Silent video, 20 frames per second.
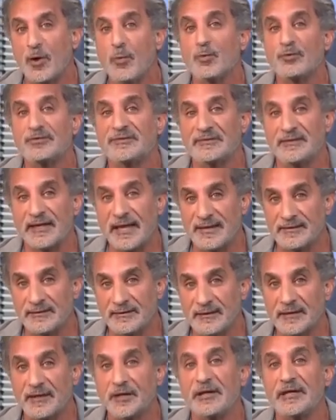was
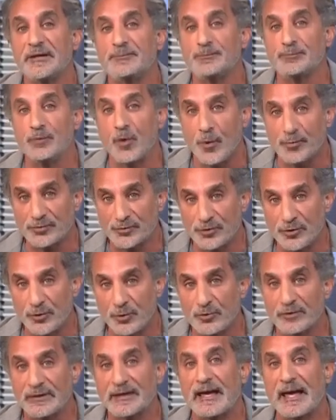standing,
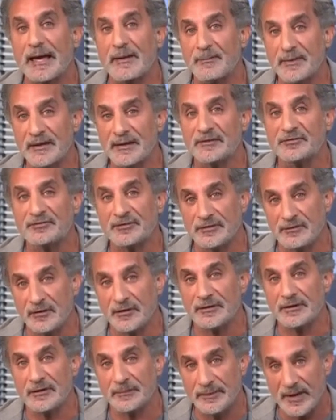obscuring a military
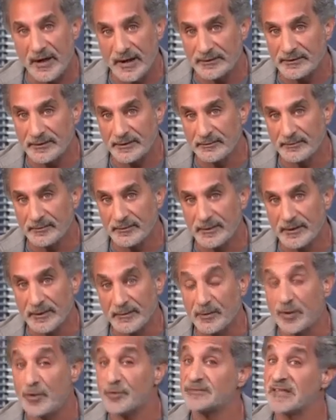target behind them?
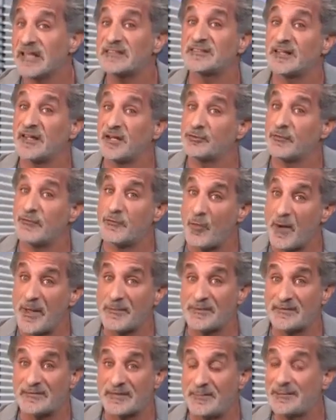Because that's a lot of
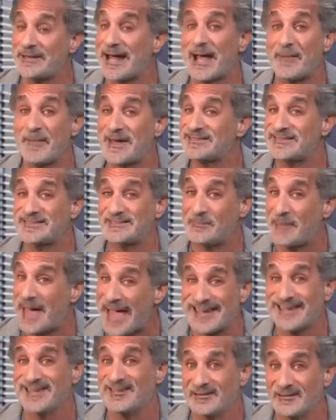weapons. I mean, Hamas is packing.